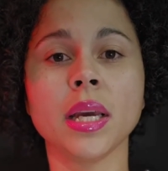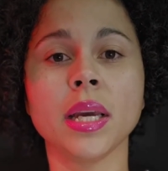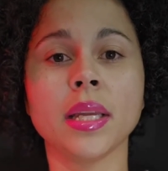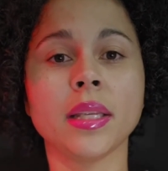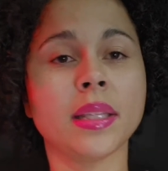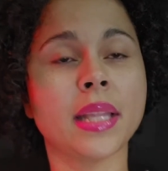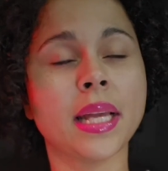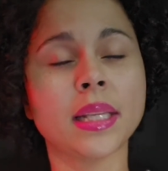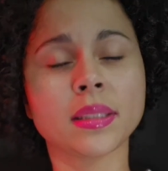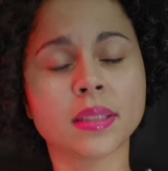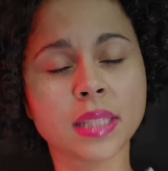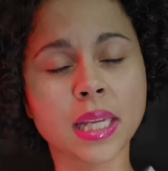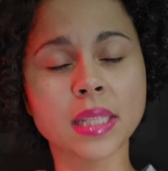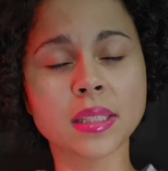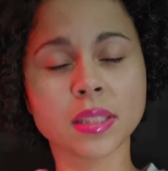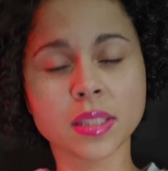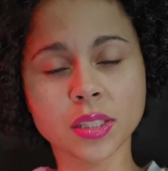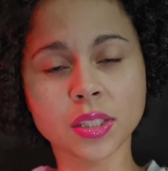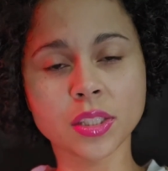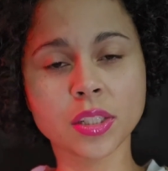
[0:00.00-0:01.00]
and
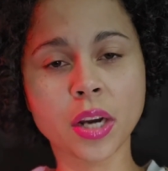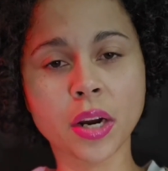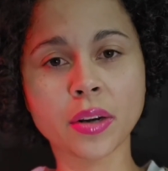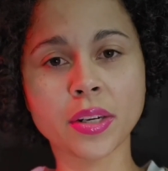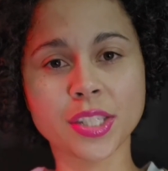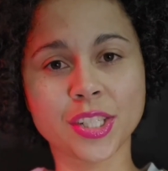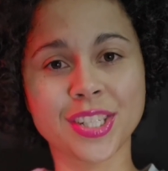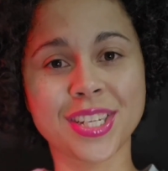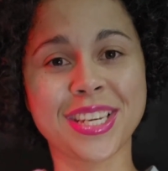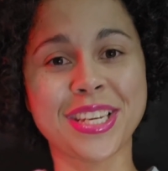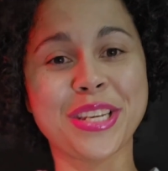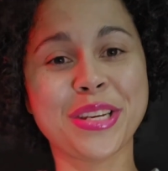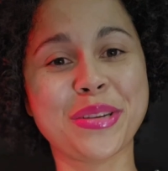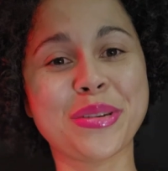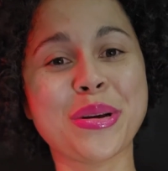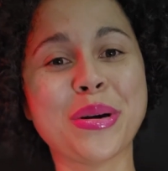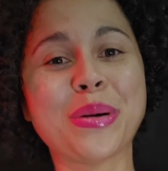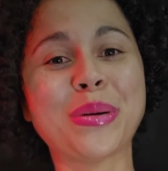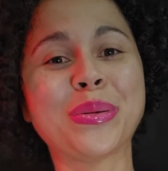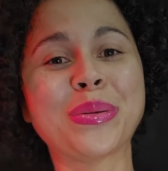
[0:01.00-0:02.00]
that's discouraging, you
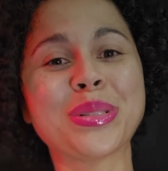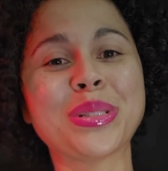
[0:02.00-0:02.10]
know.